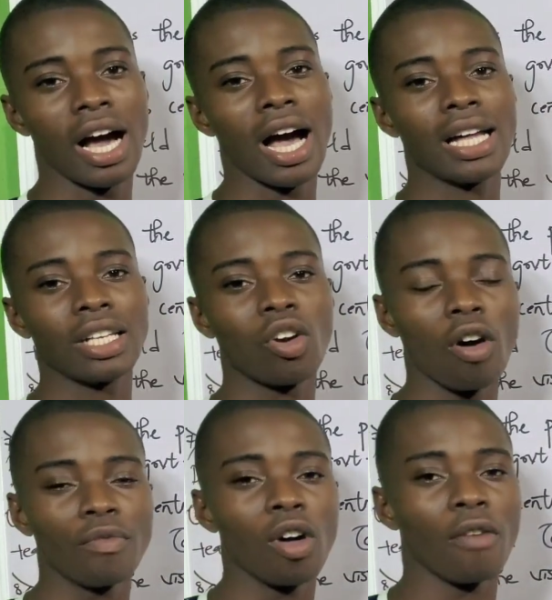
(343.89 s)
And the
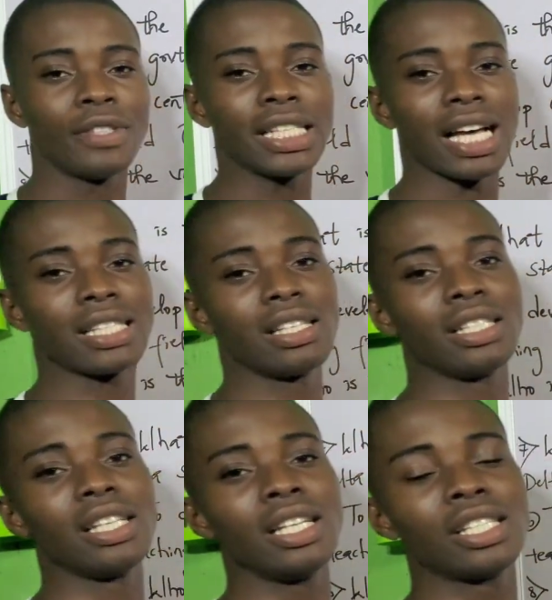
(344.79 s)
governor of Delta
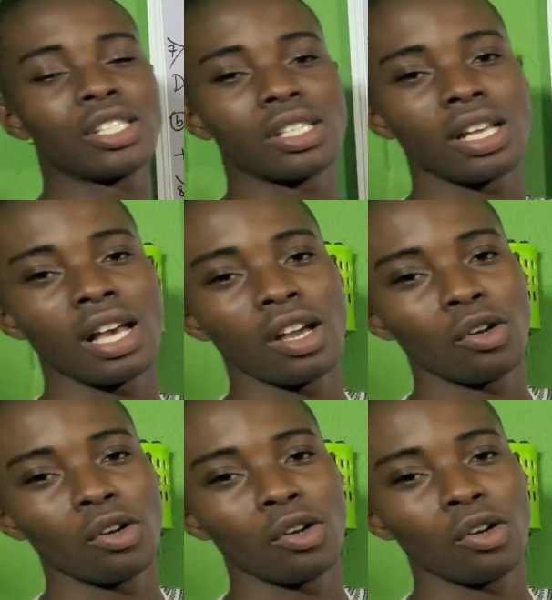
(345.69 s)
State is